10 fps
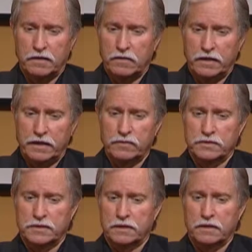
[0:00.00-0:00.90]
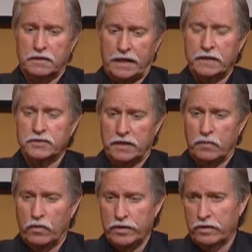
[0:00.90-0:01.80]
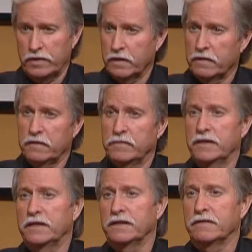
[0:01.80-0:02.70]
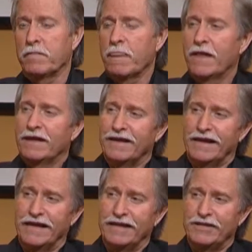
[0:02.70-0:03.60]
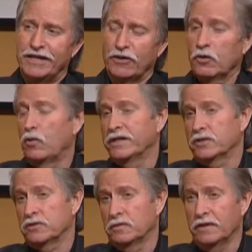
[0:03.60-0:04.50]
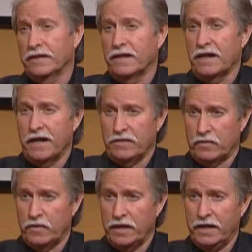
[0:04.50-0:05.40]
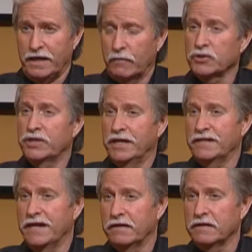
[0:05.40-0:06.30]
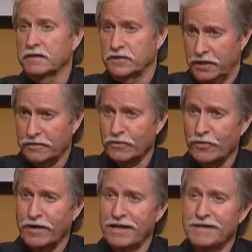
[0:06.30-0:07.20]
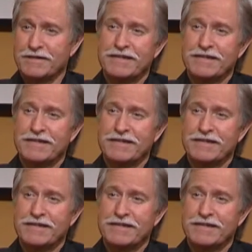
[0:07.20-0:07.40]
he was, like I say, 1 year younger than me, and Dale quit school in the 9th grade. I was kicked out in the 10th grade.